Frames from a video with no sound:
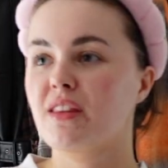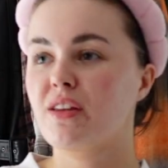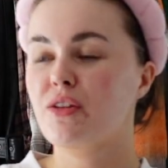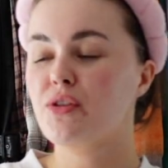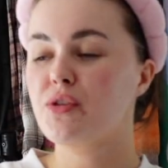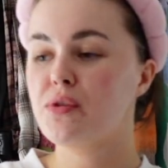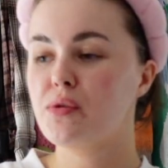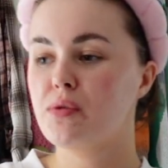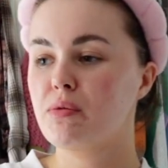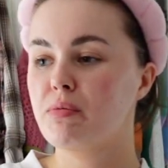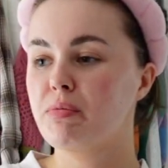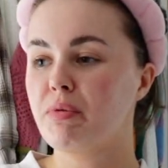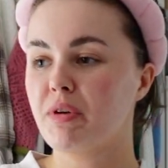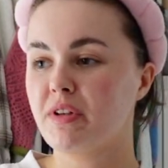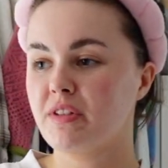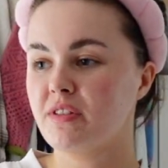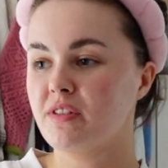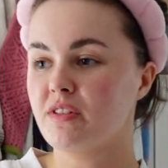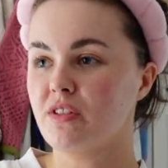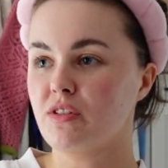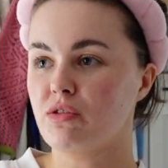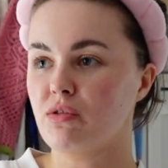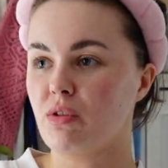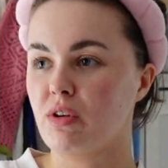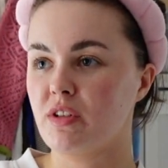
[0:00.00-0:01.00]
The Cruel
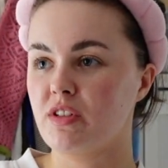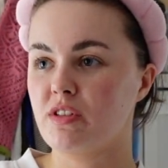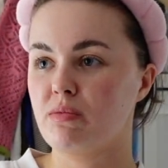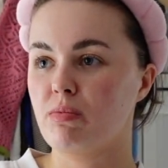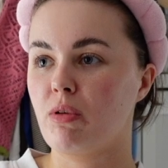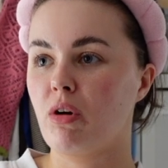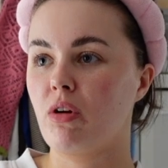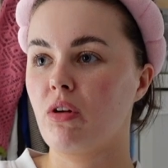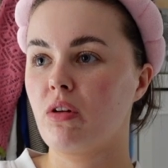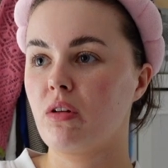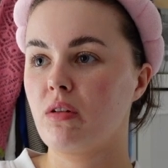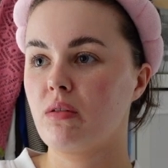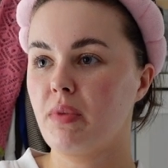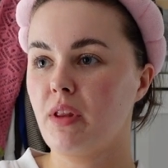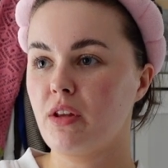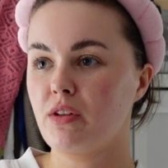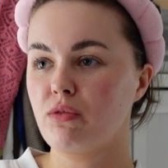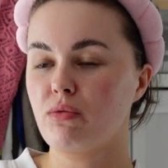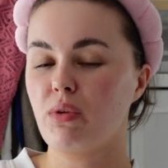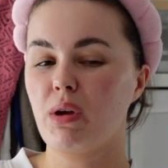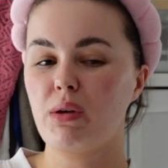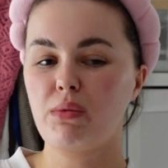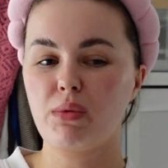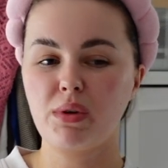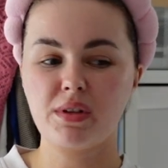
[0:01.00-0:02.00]
Prince is quite small. Then
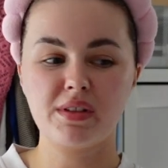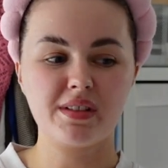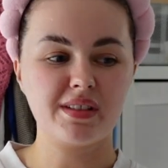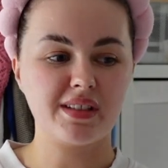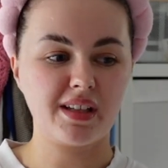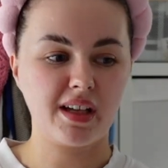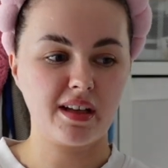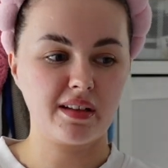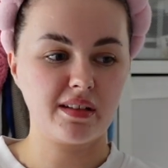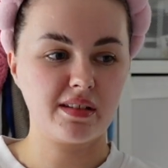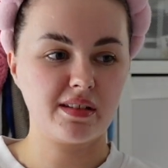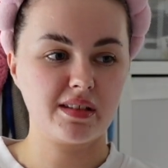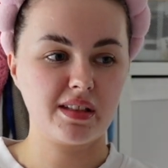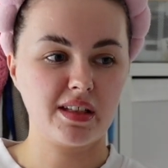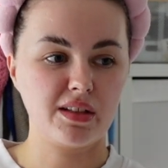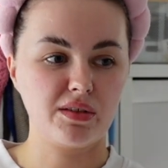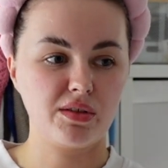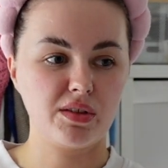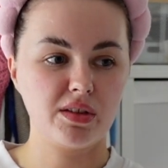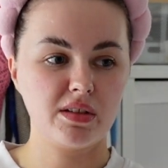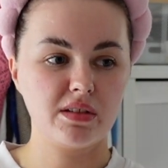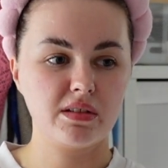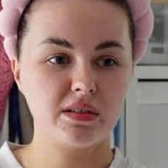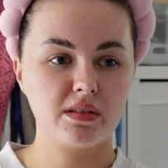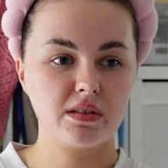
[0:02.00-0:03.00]
do I want to start a
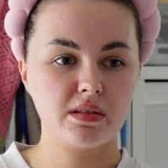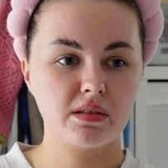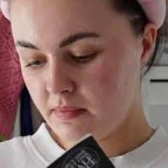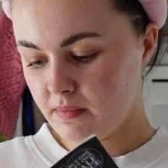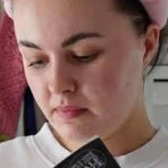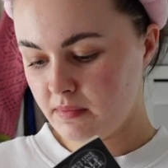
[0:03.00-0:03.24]
series?